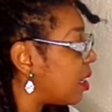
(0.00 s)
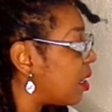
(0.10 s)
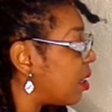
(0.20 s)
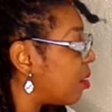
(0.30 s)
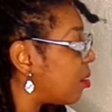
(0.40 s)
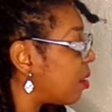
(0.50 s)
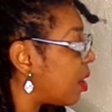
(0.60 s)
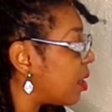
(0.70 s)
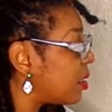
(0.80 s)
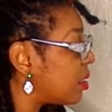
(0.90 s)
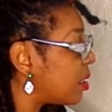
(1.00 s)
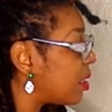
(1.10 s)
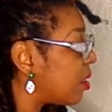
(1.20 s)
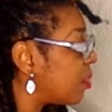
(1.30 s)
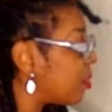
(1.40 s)
Oh gosh,
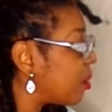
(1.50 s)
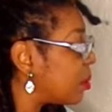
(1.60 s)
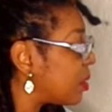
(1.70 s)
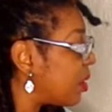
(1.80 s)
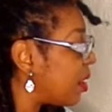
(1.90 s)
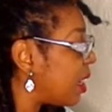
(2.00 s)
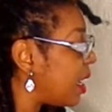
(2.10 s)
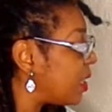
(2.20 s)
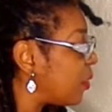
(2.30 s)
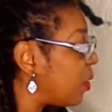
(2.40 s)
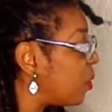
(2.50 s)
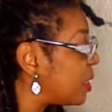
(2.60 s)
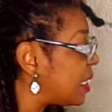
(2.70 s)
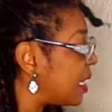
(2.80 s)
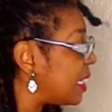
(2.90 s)
hold on, I'm sorry. Eats for the Lord,
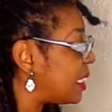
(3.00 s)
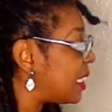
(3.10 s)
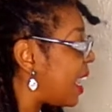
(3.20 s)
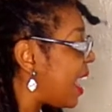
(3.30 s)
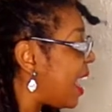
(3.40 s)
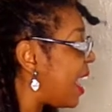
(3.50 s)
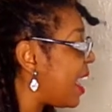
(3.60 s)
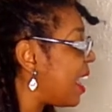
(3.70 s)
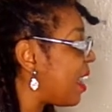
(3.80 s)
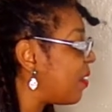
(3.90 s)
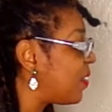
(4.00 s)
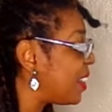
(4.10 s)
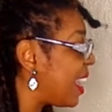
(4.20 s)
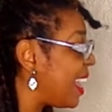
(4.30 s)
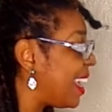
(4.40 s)
since he
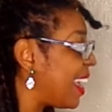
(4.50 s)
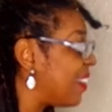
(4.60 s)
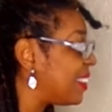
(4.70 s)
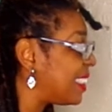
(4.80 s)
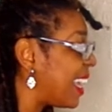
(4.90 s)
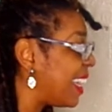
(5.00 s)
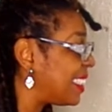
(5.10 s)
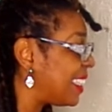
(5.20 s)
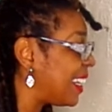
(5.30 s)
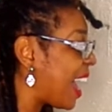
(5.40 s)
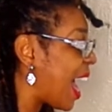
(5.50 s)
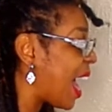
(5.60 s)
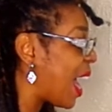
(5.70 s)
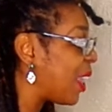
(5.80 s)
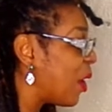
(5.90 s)
gives thanks to
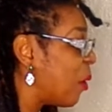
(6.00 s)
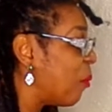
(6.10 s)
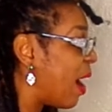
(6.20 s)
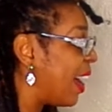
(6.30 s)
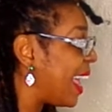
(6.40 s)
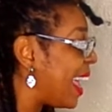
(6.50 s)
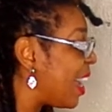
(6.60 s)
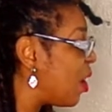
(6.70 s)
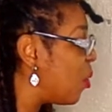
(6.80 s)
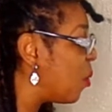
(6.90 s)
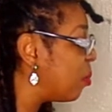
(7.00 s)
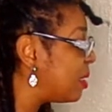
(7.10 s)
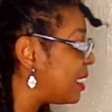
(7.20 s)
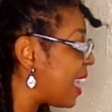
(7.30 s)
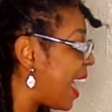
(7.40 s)
God, while he who
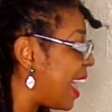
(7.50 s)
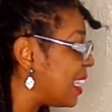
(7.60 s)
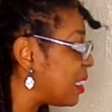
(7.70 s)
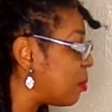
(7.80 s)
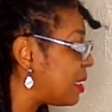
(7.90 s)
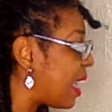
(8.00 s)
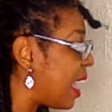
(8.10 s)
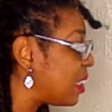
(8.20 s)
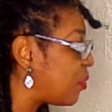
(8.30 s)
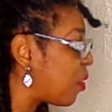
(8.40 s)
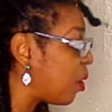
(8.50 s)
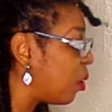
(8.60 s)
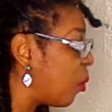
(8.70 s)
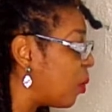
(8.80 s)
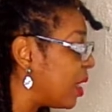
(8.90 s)
abstains for the
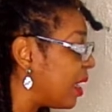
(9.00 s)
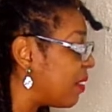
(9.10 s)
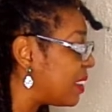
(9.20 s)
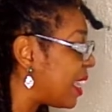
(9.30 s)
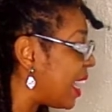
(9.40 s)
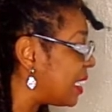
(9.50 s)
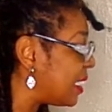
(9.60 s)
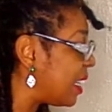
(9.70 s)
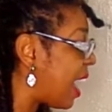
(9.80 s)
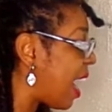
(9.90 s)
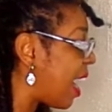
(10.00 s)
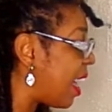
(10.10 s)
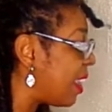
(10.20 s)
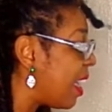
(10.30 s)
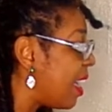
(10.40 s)
Lord and gives thanks to God.
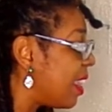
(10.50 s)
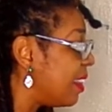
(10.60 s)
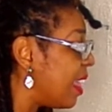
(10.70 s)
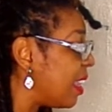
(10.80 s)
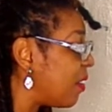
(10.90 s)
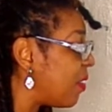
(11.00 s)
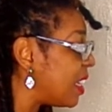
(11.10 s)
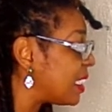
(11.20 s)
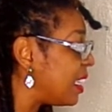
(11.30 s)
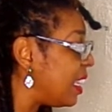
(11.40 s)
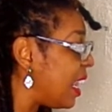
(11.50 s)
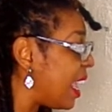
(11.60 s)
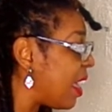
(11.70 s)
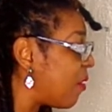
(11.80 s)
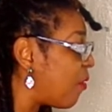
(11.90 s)
None of us
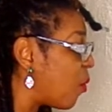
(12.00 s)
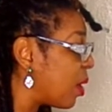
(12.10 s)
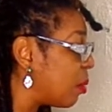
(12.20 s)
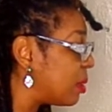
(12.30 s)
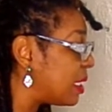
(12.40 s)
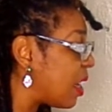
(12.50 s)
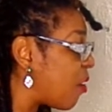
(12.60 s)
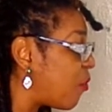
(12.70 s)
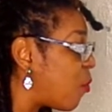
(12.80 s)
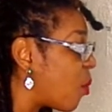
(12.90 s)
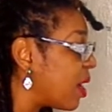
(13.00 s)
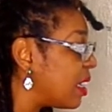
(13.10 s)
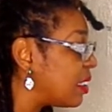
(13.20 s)
live for himself, for his